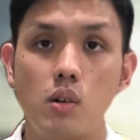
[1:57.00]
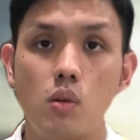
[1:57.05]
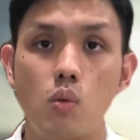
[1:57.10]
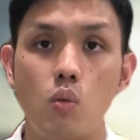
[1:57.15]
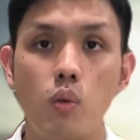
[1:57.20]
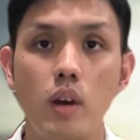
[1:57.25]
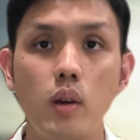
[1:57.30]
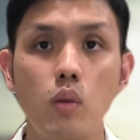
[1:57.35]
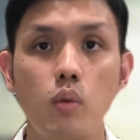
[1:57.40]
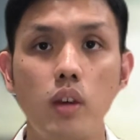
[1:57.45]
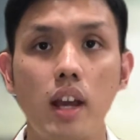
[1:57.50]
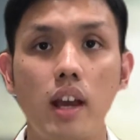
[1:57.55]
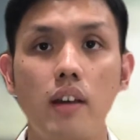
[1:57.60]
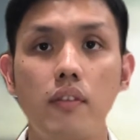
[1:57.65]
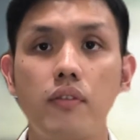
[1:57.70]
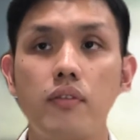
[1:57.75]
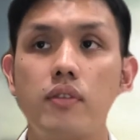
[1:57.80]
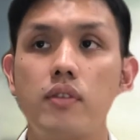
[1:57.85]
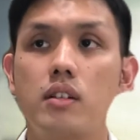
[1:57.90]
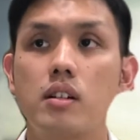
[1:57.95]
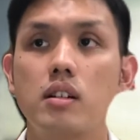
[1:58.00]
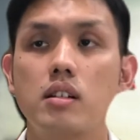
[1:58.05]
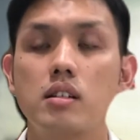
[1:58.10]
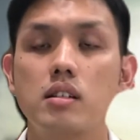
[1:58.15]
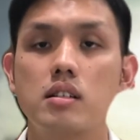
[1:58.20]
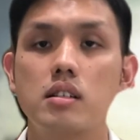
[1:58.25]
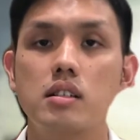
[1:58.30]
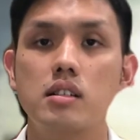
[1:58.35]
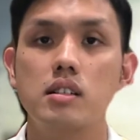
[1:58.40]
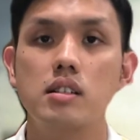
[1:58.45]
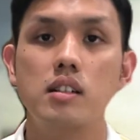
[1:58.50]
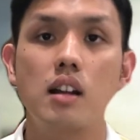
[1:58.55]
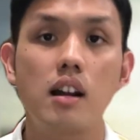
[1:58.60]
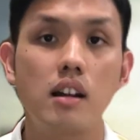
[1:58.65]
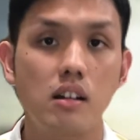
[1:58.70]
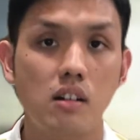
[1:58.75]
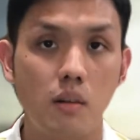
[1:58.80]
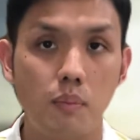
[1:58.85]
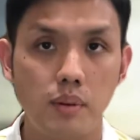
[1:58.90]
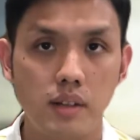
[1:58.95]
When we have
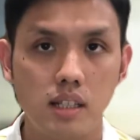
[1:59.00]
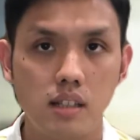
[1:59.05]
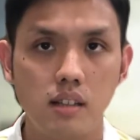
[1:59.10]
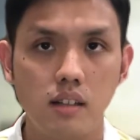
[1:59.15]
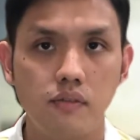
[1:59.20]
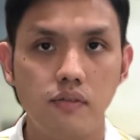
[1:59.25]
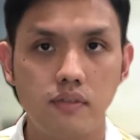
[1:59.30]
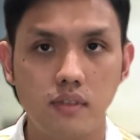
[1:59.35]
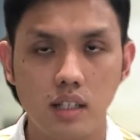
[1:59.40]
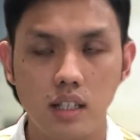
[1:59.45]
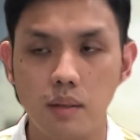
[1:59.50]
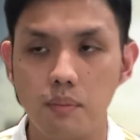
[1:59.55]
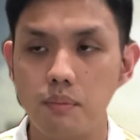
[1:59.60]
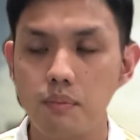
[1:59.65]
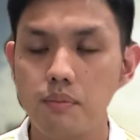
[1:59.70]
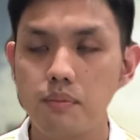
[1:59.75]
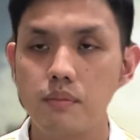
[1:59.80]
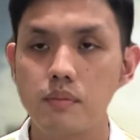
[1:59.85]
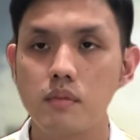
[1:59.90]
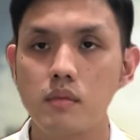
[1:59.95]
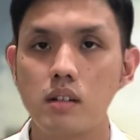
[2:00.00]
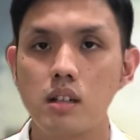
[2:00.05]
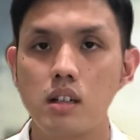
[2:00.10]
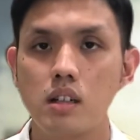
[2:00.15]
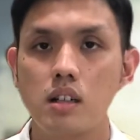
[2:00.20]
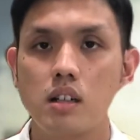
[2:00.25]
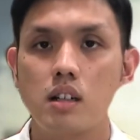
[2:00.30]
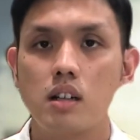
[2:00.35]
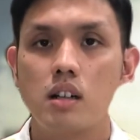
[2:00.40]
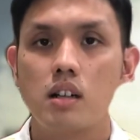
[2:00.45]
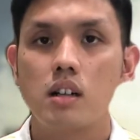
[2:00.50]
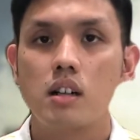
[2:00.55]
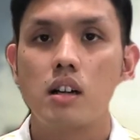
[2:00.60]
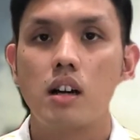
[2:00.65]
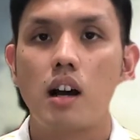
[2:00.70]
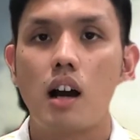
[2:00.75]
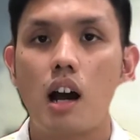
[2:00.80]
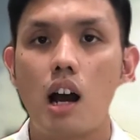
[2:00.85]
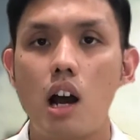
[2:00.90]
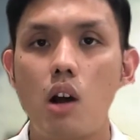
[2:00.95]
non-competitive team,
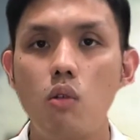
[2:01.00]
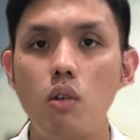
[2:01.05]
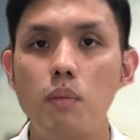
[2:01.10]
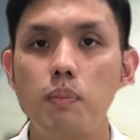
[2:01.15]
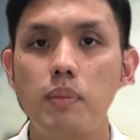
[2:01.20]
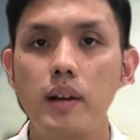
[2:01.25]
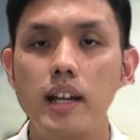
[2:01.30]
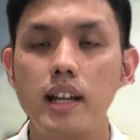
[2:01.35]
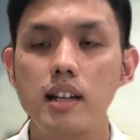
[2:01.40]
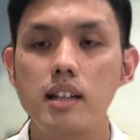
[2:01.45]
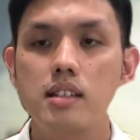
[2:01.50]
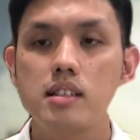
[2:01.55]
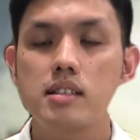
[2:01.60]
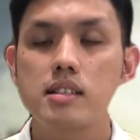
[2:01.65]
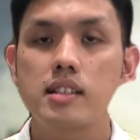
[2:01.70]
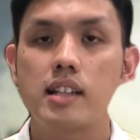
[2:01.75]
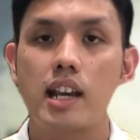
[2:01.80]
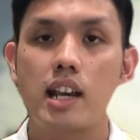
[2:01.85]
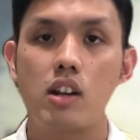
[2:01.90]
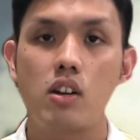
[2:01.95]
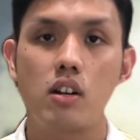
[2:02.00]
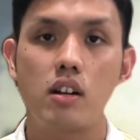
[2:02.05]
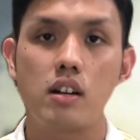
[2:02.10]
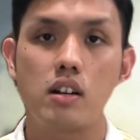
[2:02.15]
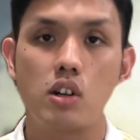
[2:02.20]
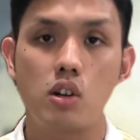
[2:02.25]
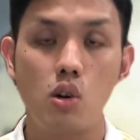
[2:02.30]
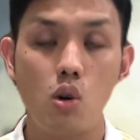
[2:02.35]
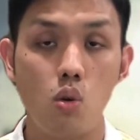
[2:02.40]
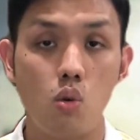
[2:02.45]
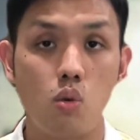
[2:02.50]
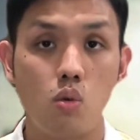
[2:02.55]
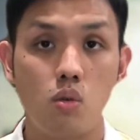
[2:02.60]
our players cannot grow.